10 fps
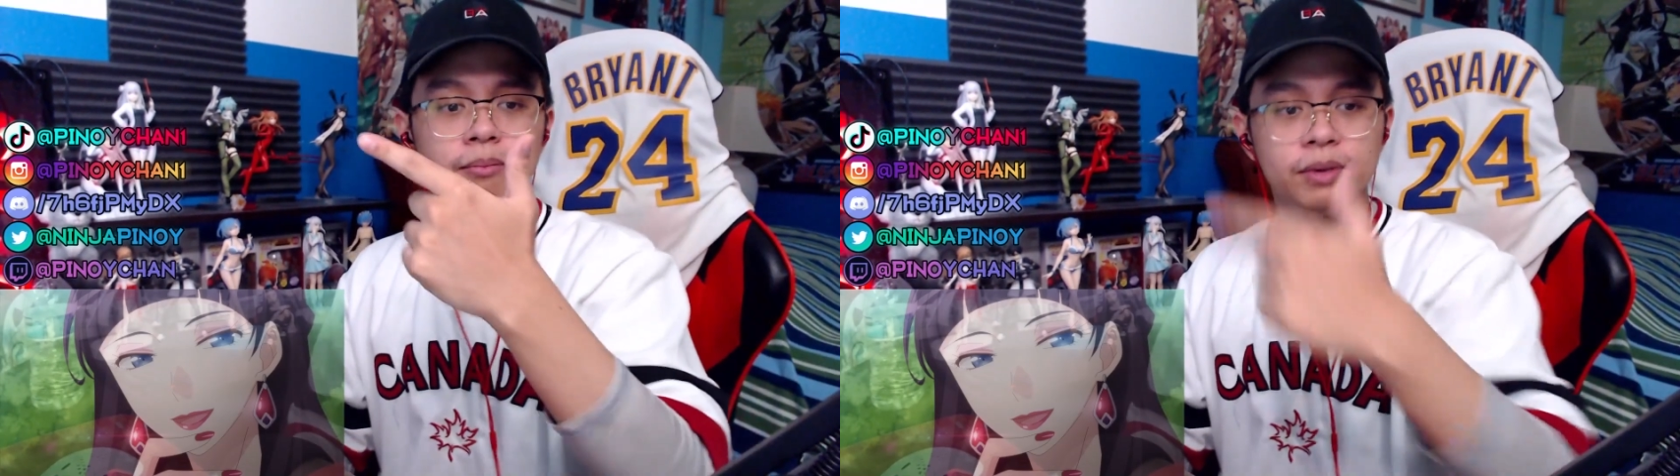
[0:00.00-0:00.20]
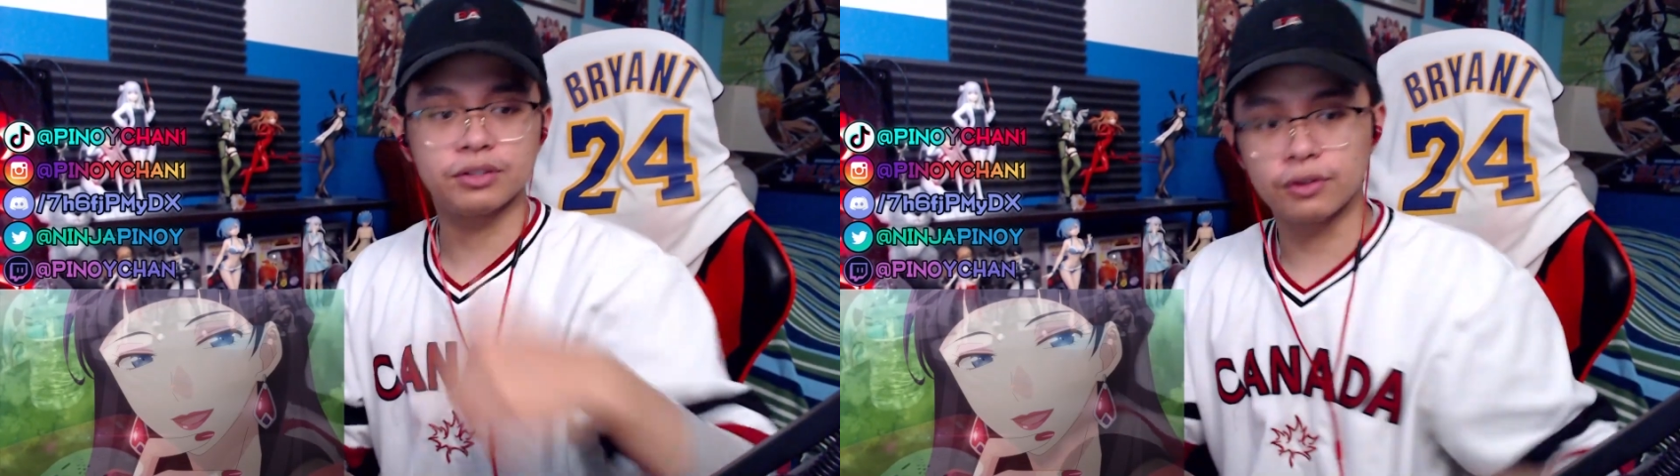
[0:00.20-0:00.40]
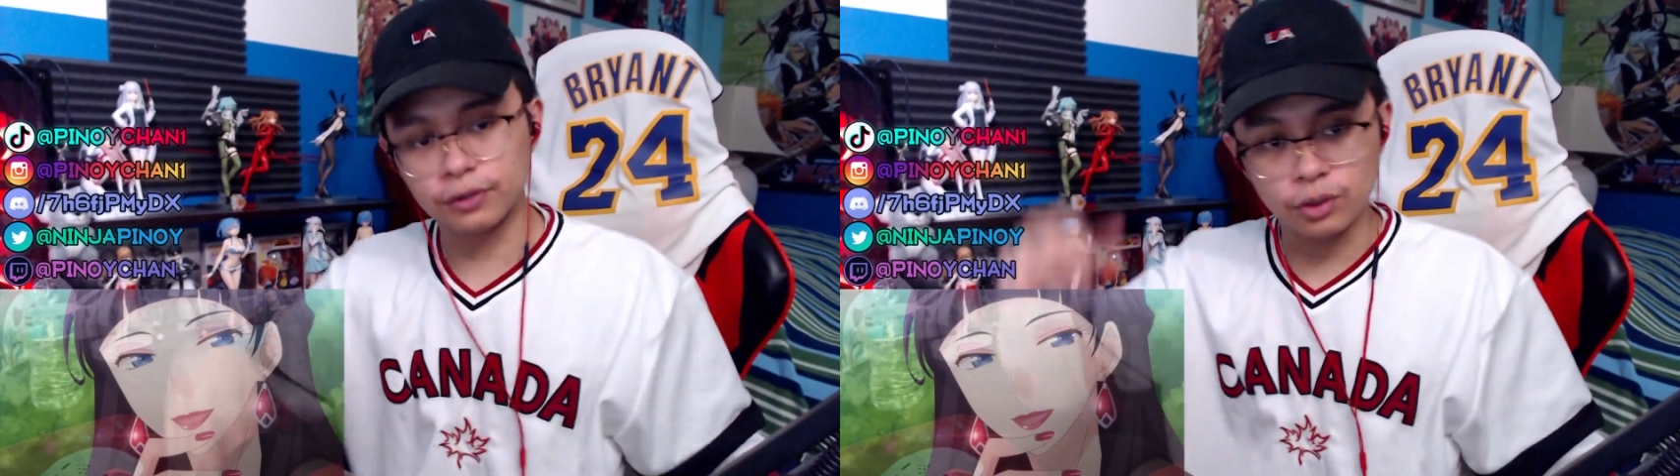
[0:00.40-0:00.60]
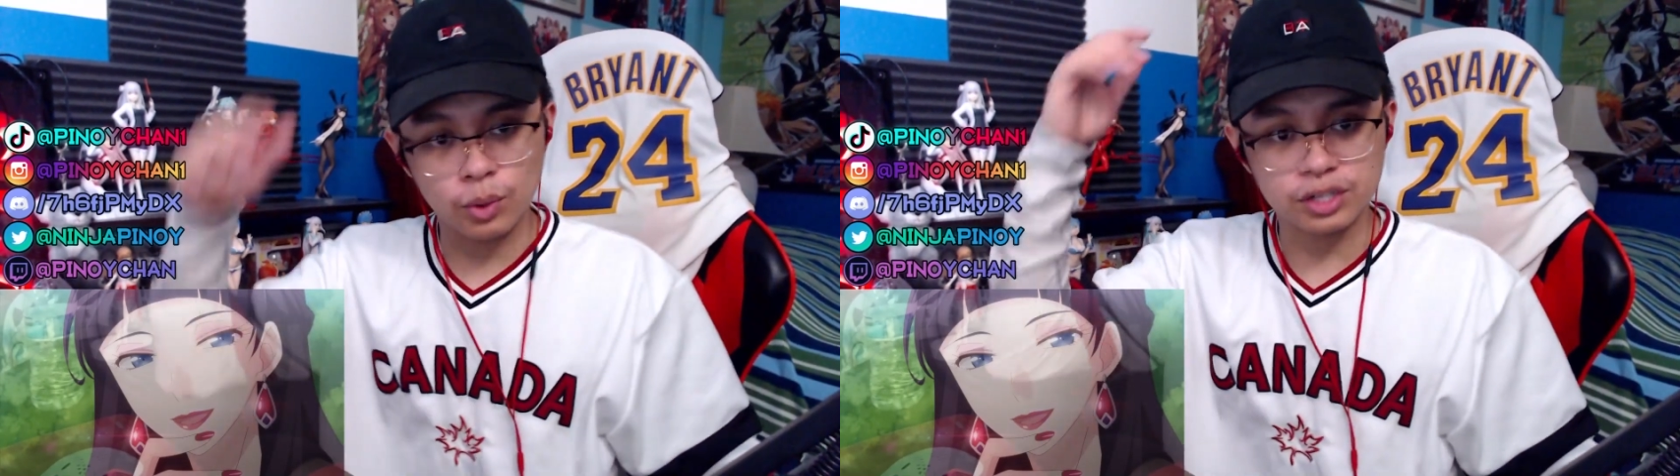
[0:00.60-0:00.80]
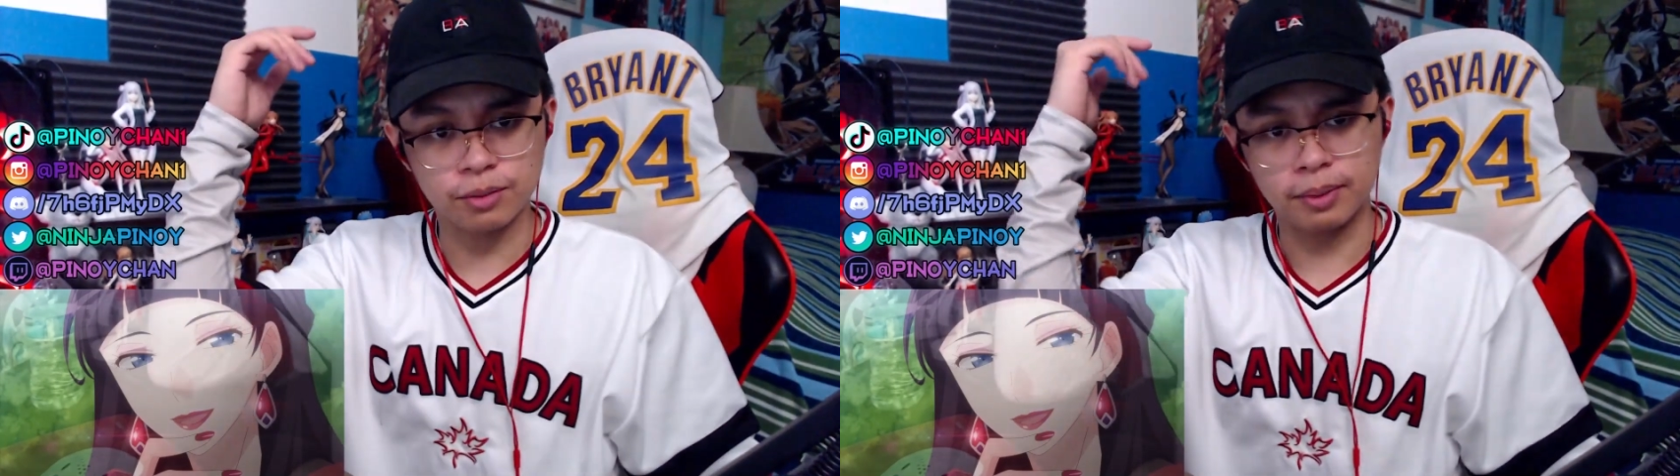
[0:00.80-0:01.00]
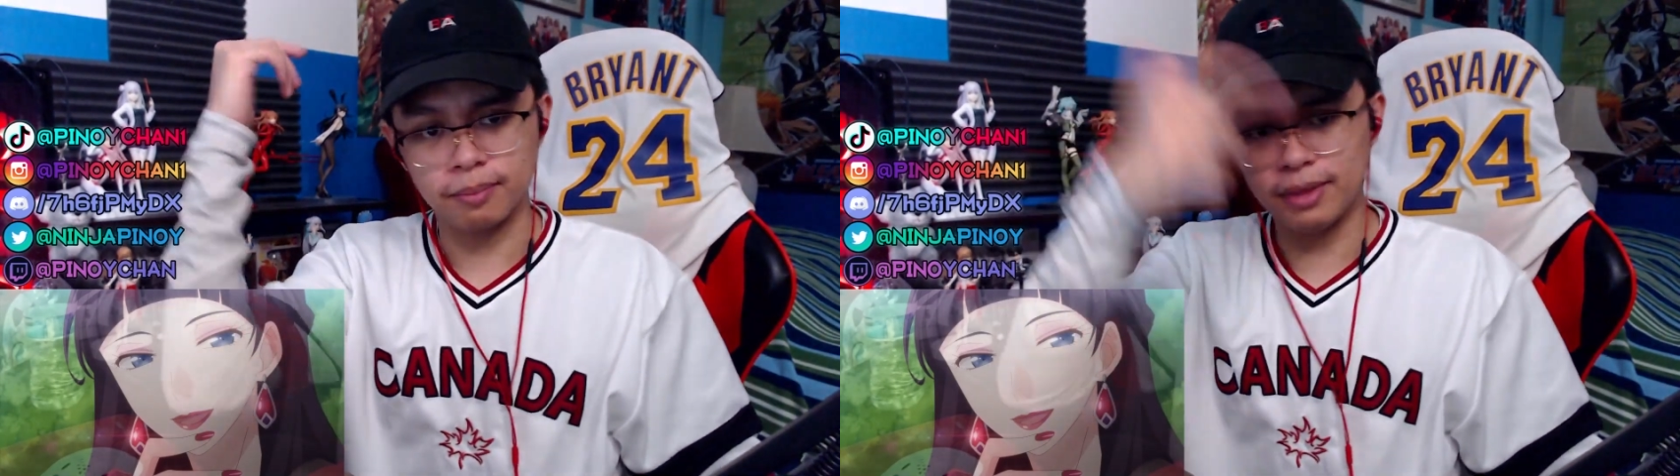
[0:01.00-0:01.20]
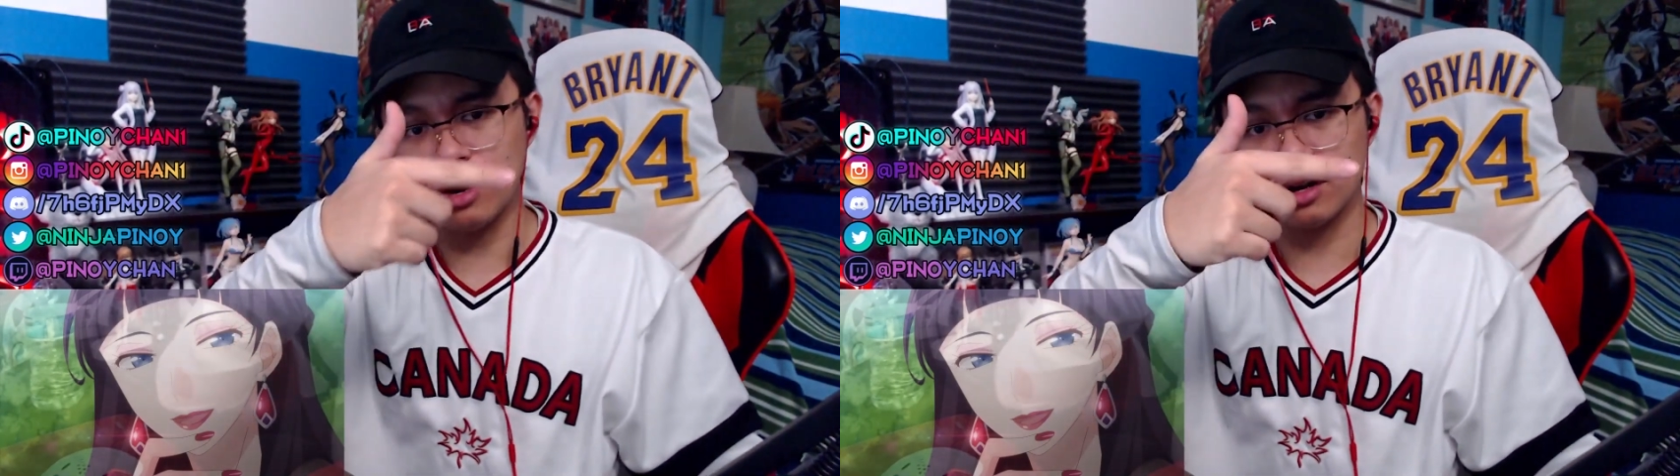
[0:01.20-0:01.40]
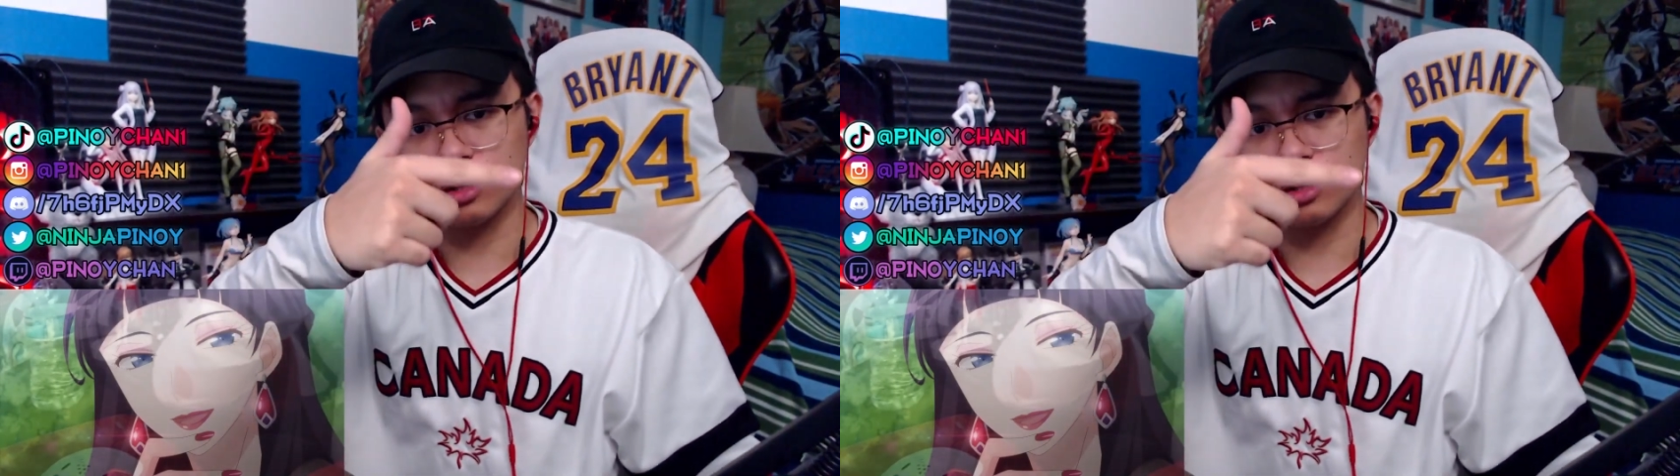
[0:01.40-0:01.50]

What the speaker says: This video for you watching can be up there.